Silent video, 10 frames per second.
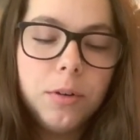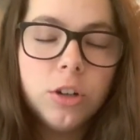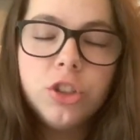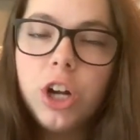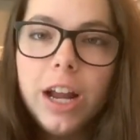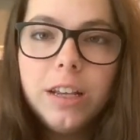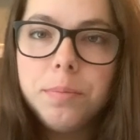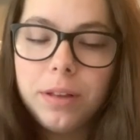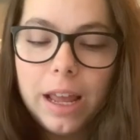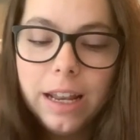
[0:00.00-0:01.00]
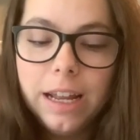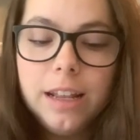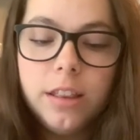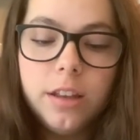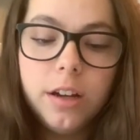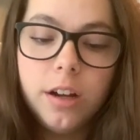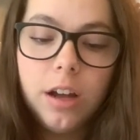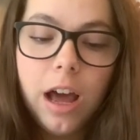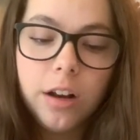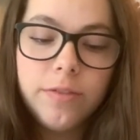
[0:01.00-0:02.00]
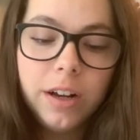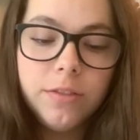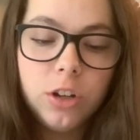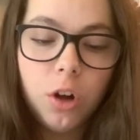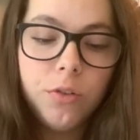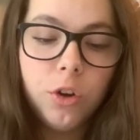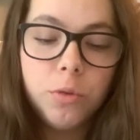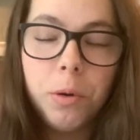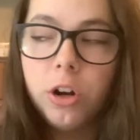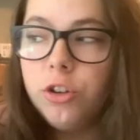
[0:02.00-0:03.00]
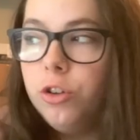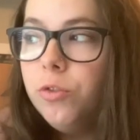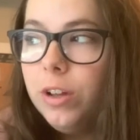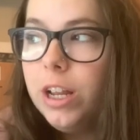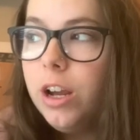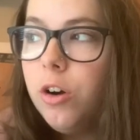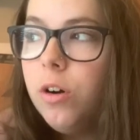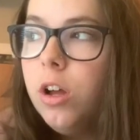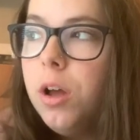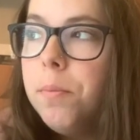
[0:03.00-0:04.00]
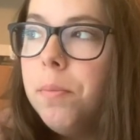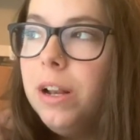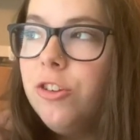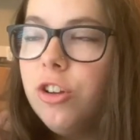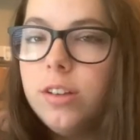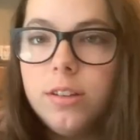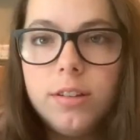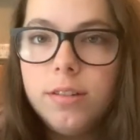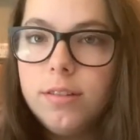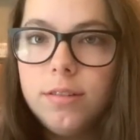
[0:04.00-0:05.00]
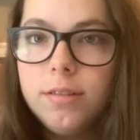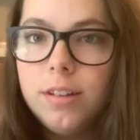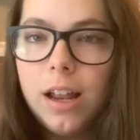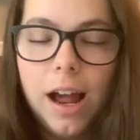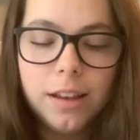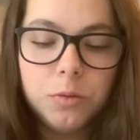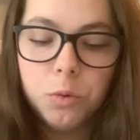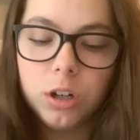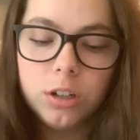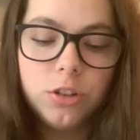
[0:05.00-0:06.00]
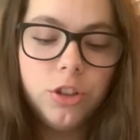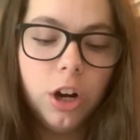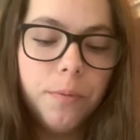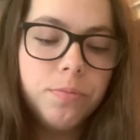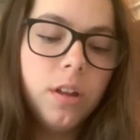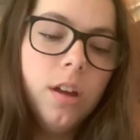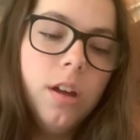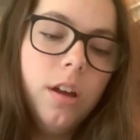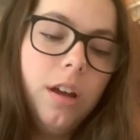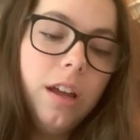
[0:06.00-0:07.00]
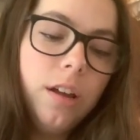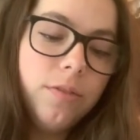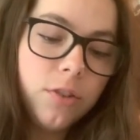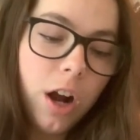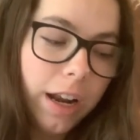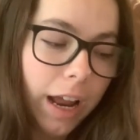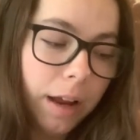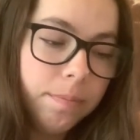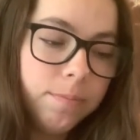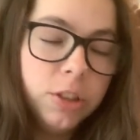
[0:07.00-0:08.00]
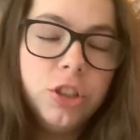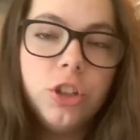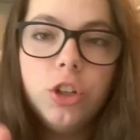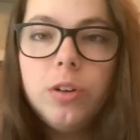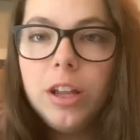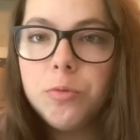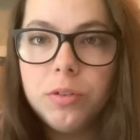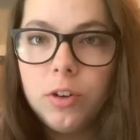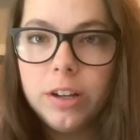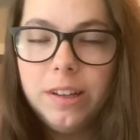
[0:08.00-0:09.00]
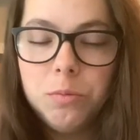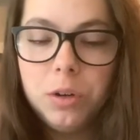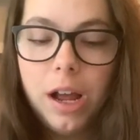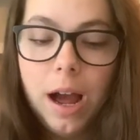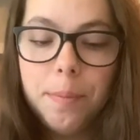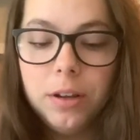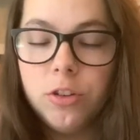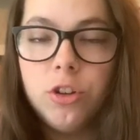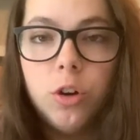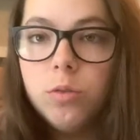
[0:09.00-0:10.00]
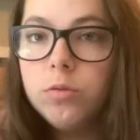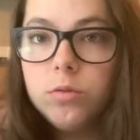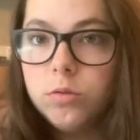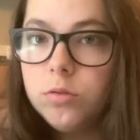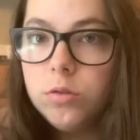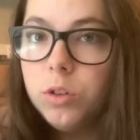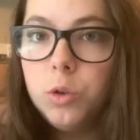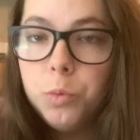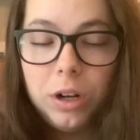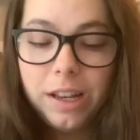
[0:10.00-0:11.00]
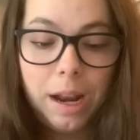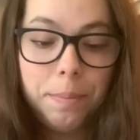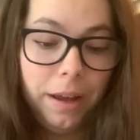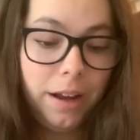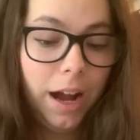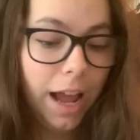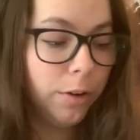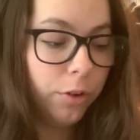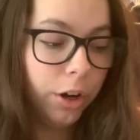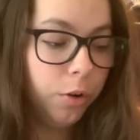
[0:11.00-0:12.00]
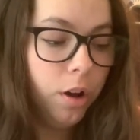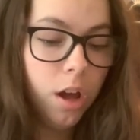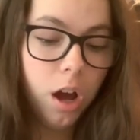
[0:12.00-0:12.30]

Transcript: trying to plan in the How to Find Stock Photos Part 2 video, but it just hasn't worked. So Friday, which you guys would have already seen what happened. So what did I pick? I don't know.